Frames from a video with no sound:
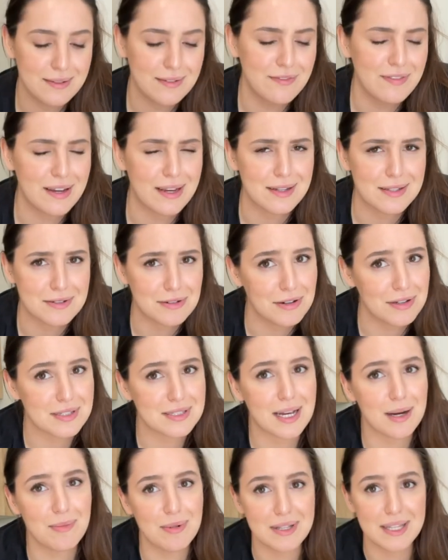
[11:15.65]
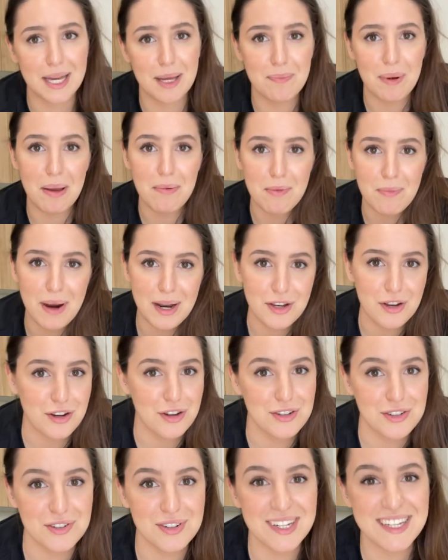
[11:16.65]
Fingers crossed. Come on, Leah, baby brain, you can
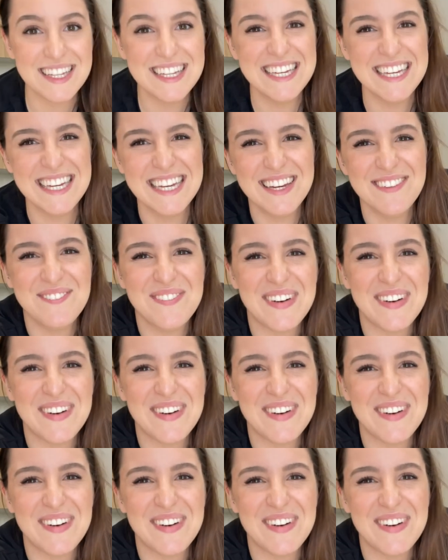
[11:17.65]
do it.